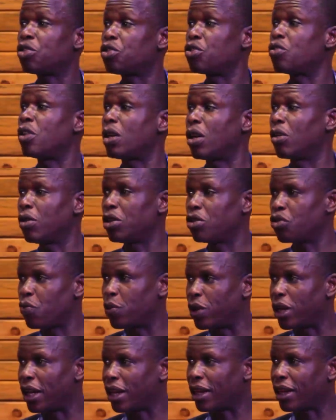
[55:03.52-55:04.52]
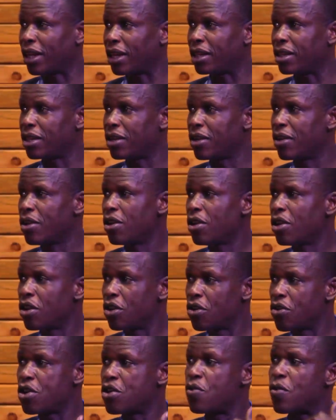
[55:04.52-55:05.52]
your children are going to be like that.
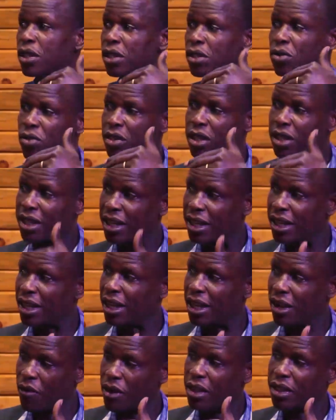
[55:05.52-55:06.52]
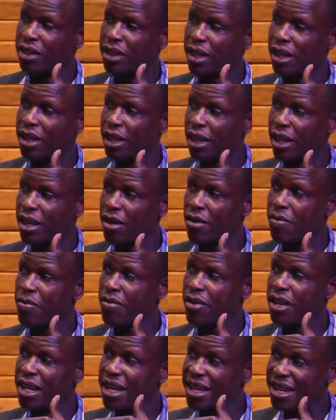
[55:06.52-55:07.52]
God was telling
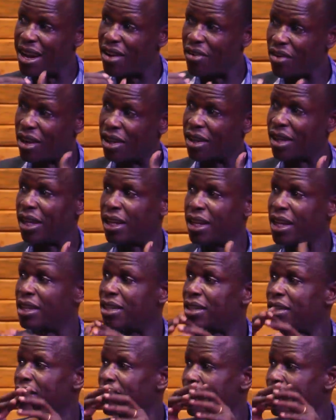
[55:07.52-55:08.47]
him indirectly that